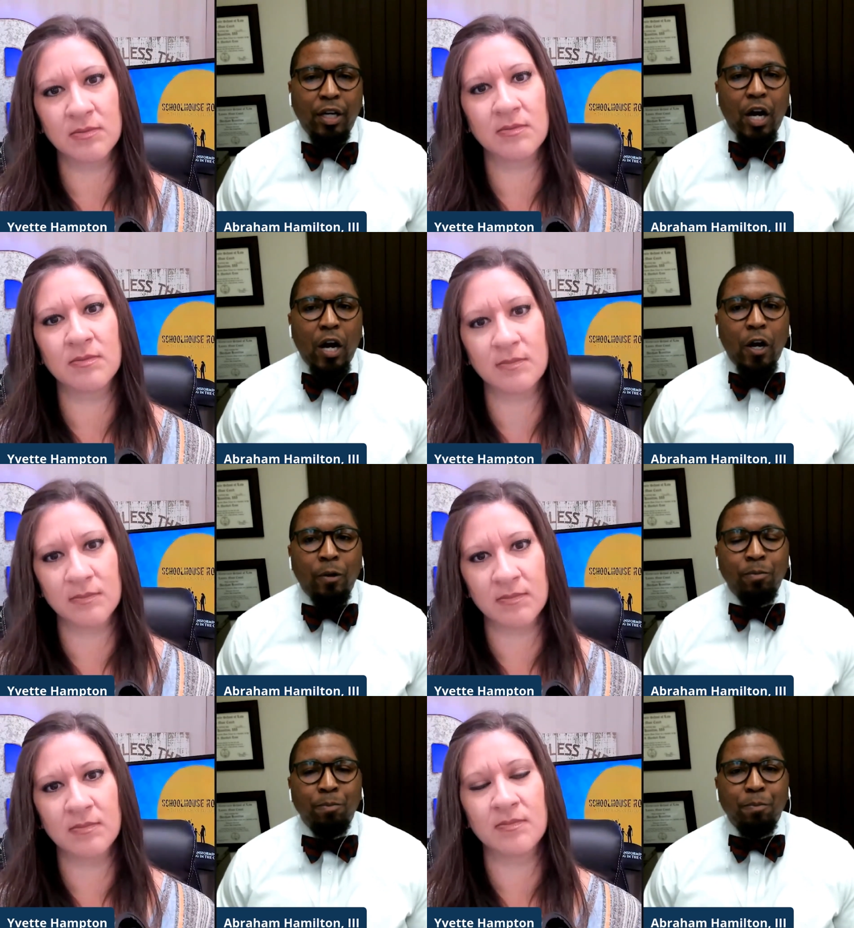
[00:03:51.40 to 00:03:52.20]

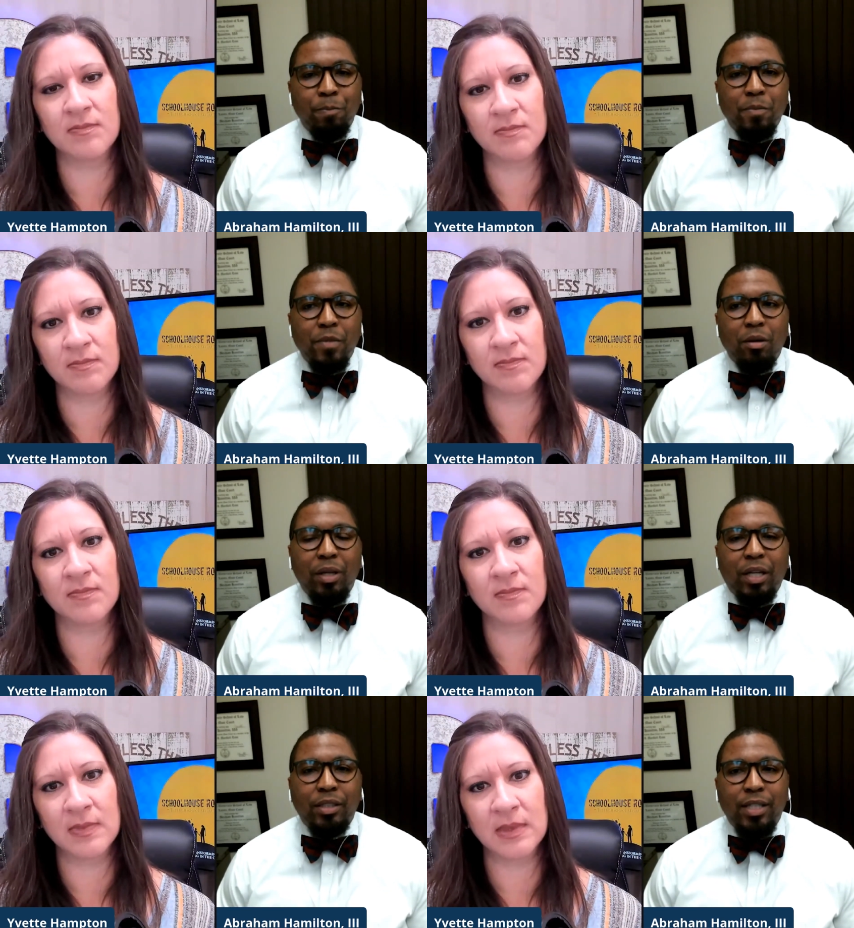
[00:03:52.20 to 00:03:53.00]
Speaker 1: um,
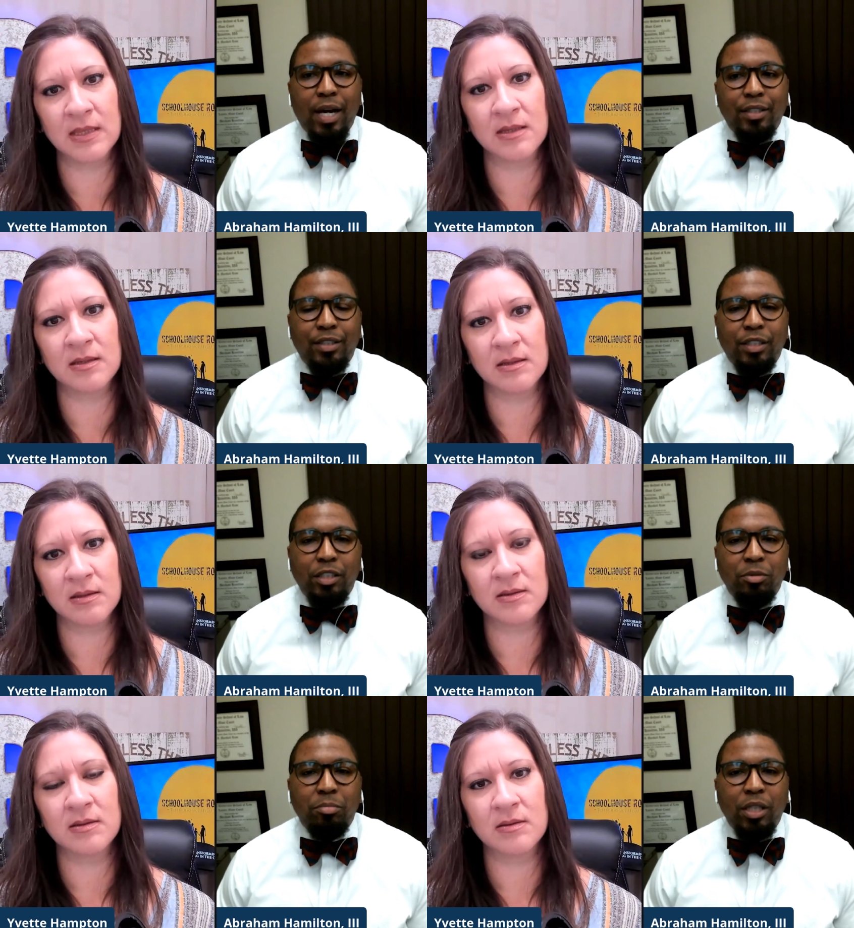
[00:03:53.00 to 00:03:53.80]
because that is the
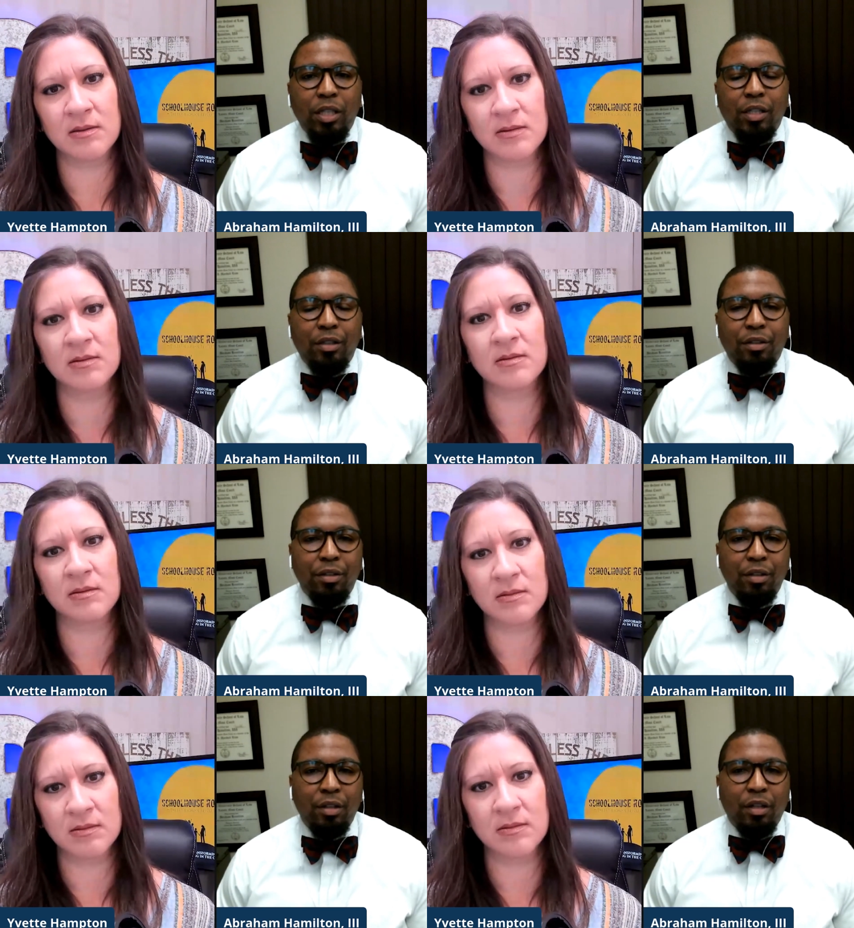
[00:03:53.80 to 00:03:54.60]
immediate
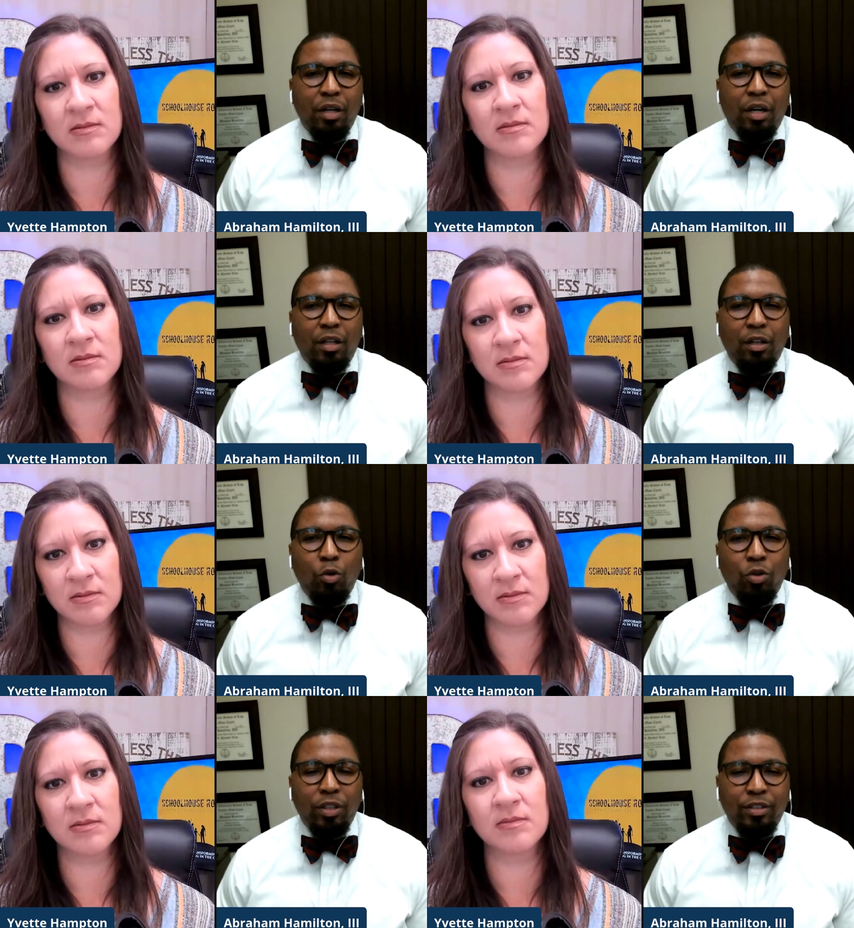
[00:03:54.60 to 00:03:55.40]
uh,
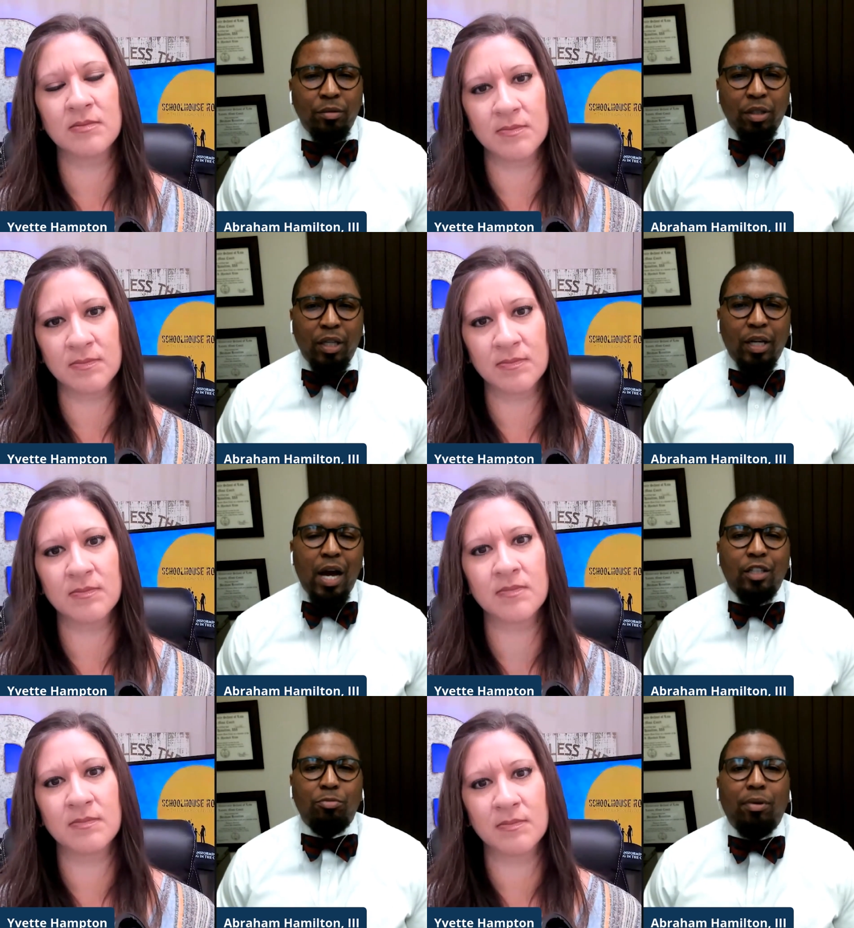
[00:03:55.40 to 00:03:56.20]
local assembly that God
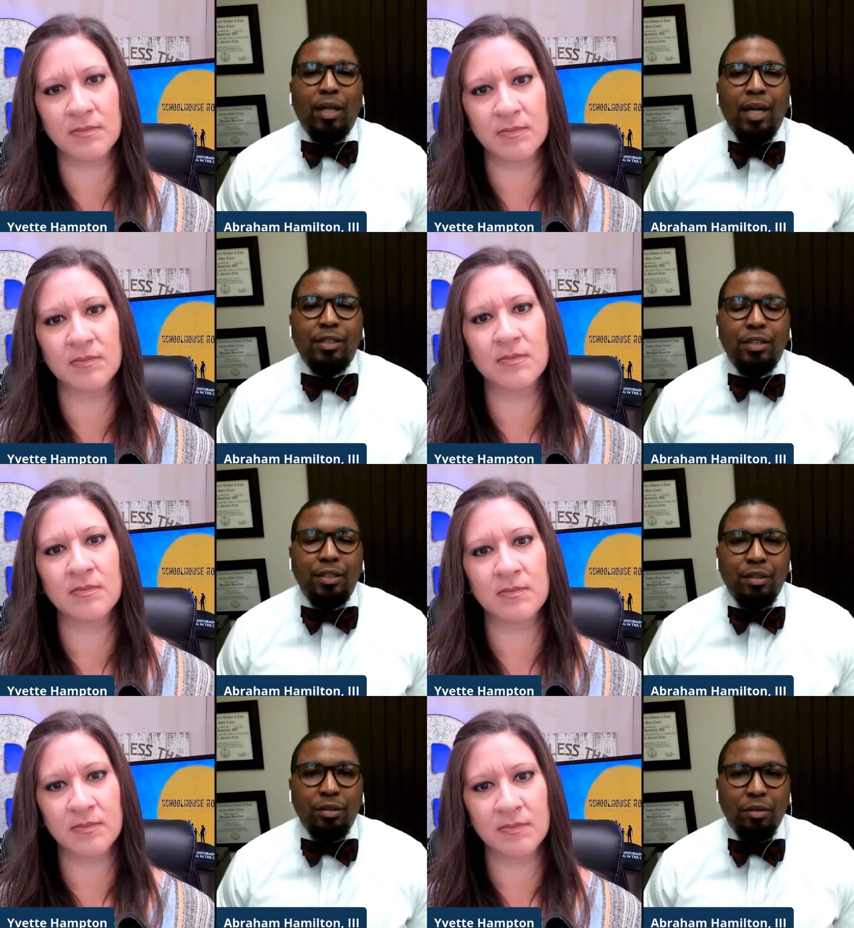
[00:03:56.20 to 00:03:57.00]
has
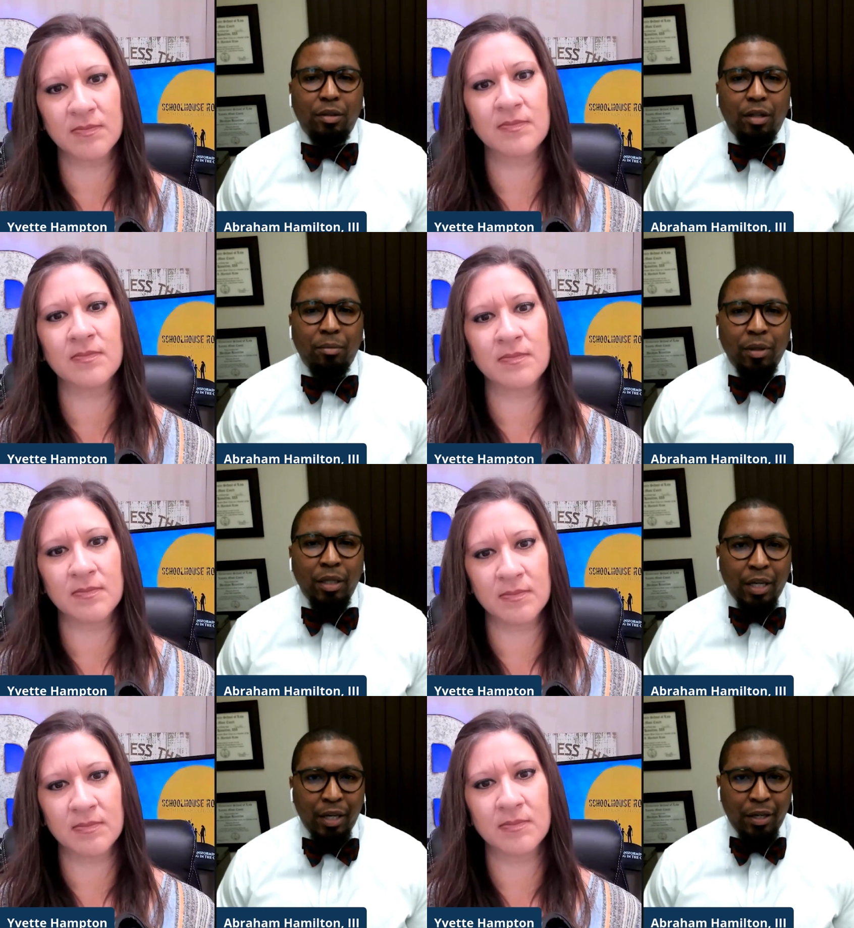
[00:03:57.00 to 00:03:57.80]
planted me
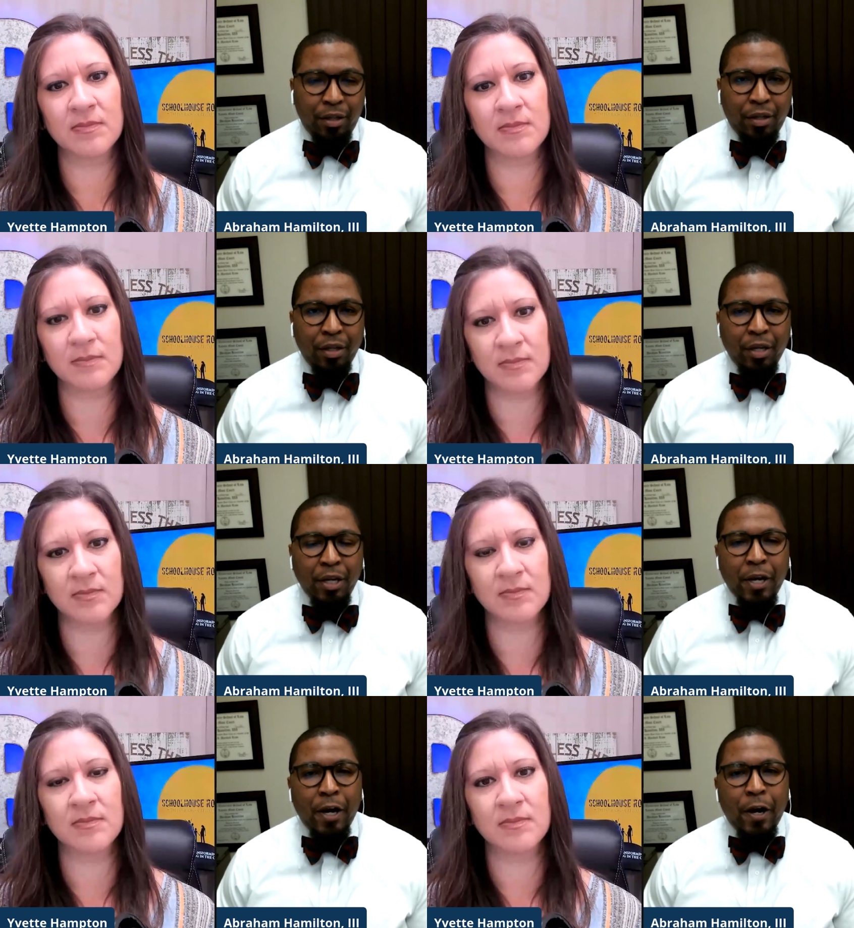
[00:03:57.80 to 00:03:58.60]
in.
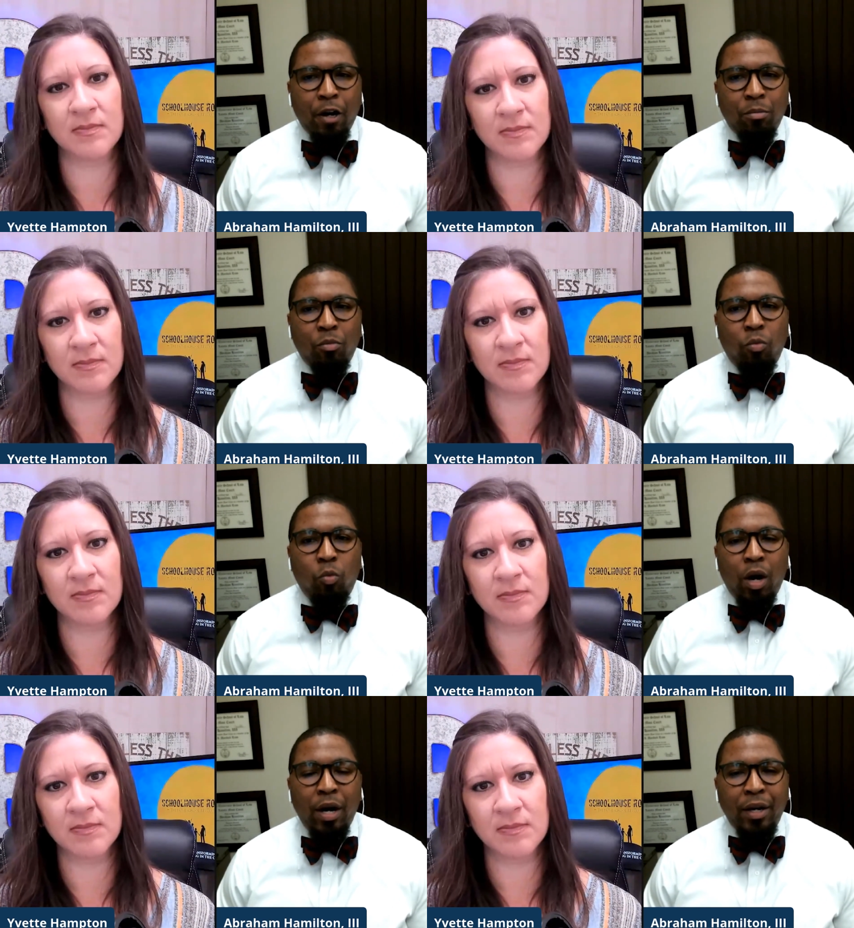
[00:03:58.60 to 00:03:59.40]
Um,
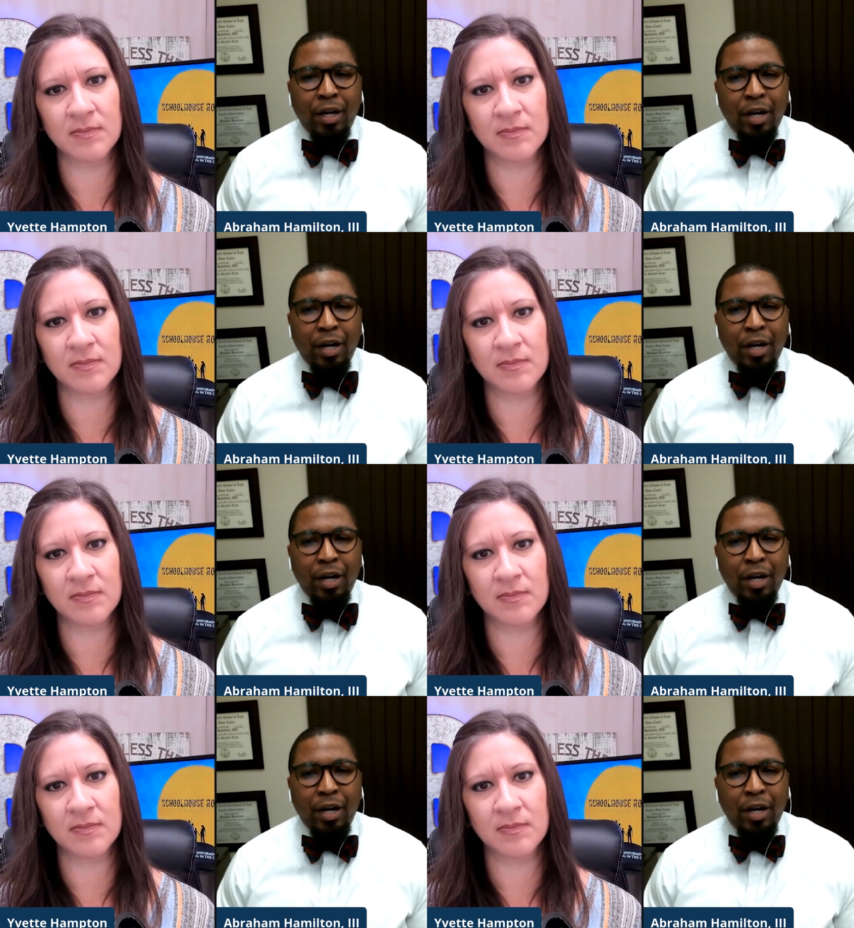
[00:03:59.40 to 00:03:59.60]
one